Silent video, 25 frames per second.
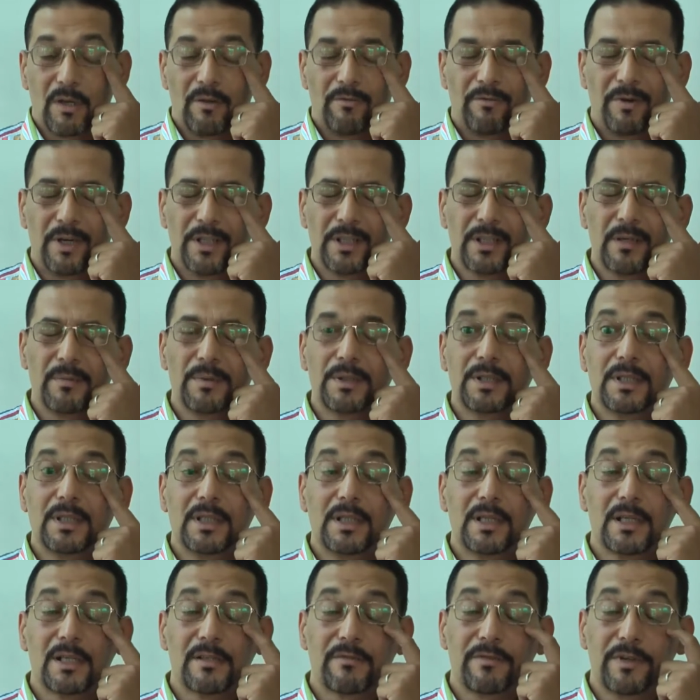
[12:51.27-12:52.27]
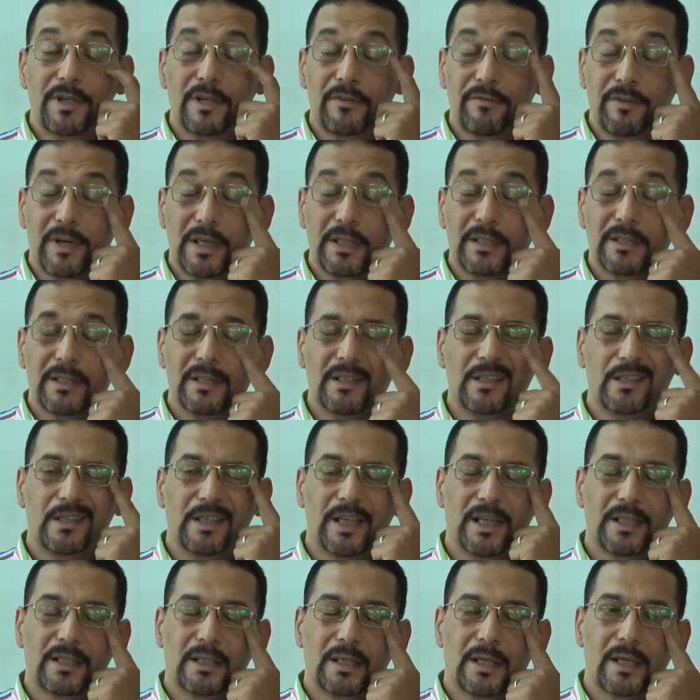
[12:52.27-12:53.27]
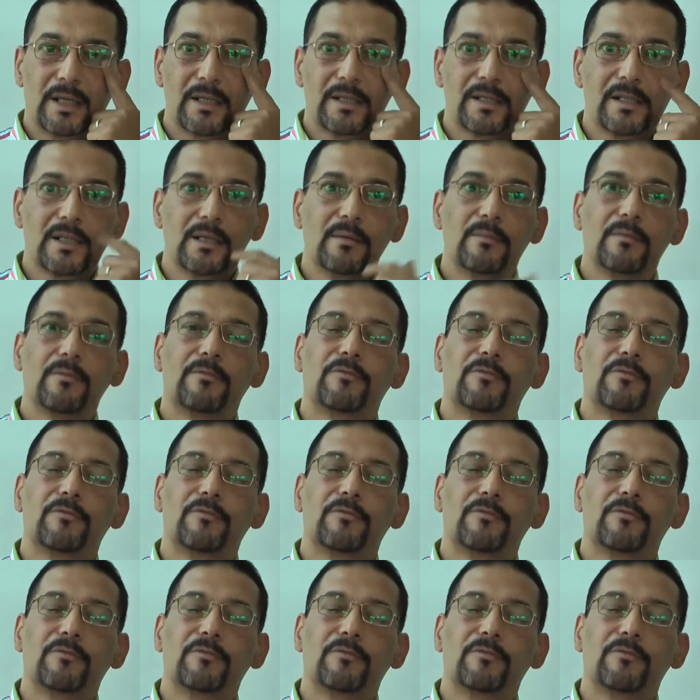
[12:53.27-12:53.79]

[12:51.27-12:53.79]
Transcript: Vitamin D is very vital, and the calcium,